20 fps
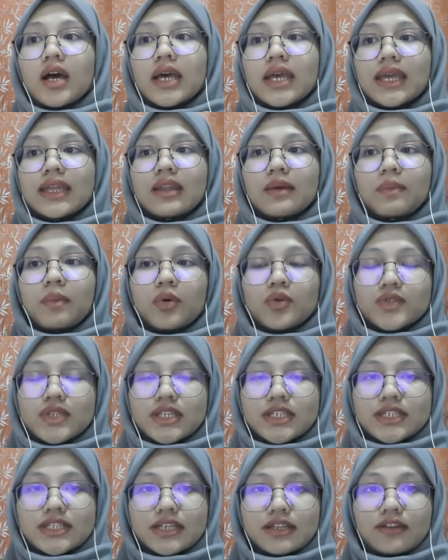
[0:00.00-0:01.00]
in a
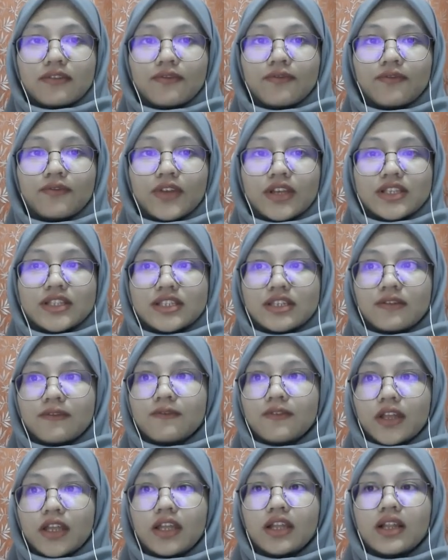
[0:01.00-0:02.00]
position
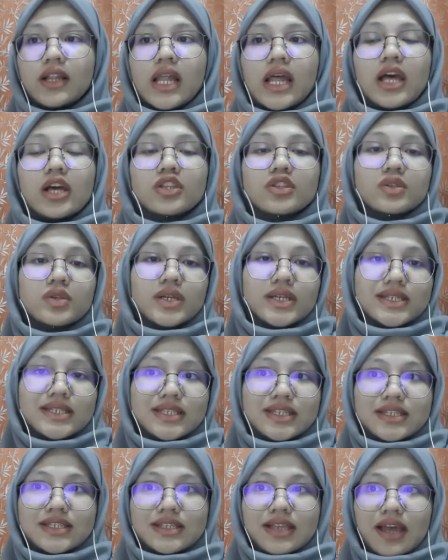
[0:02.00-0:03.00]
effectively to
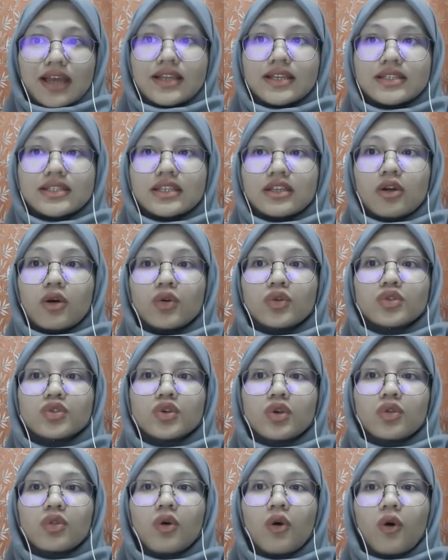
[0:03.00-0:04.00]
exercise
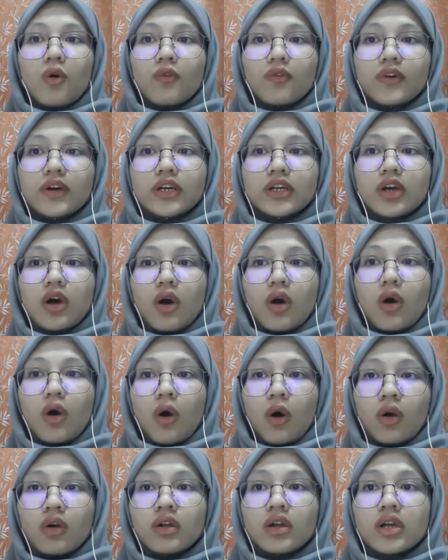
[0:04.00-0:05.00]
control over
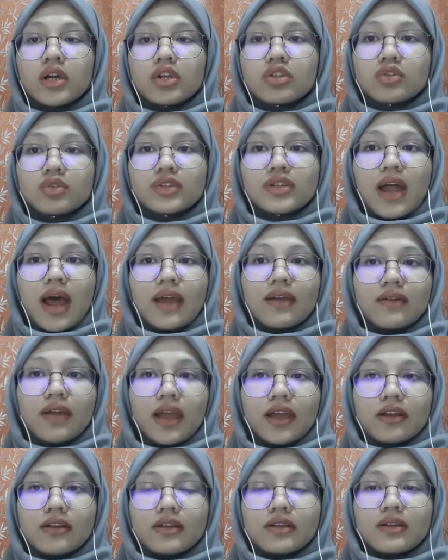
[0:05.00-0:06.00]
or to
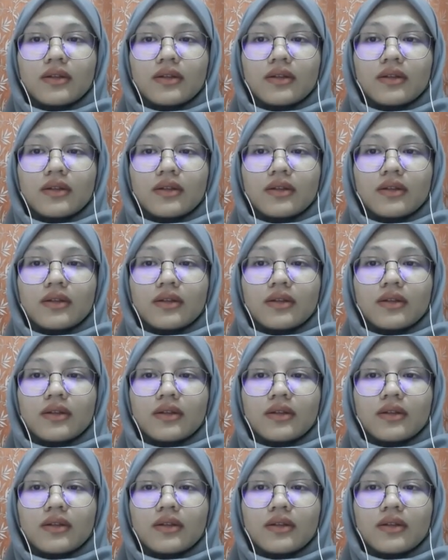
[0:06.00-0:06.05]
direct